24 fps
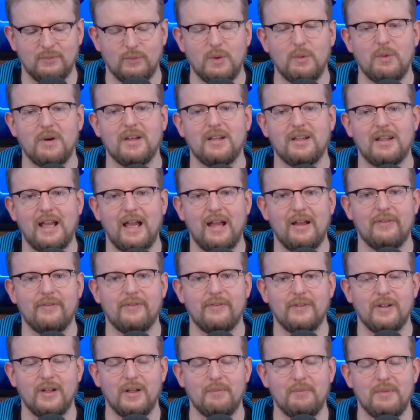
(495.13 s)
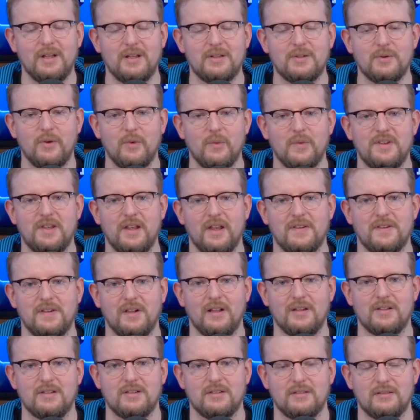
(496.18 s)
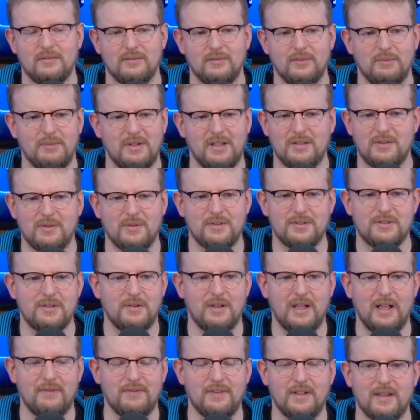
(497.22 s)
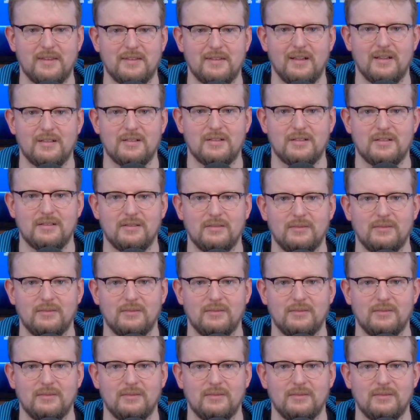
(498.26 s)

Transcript: We want to have a Minotaur with Death Touch. Well, Minotaurs don't have Death Touch.